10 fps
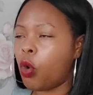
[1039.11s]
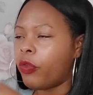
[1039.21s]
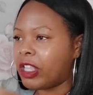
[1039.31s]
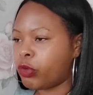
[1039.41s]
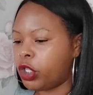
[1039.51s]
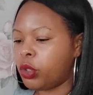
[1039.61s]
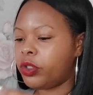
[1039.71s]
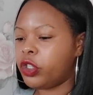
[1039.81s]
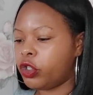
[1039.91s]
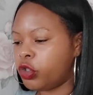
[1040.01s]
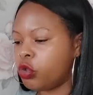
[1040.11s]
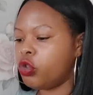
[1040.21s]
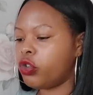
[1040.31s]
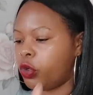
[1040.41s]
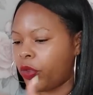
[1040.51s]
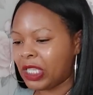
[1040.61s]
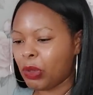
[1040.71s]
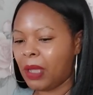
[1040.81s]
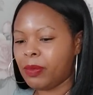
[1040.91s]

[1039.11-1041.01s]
or if that's what you're doing to your children, or that's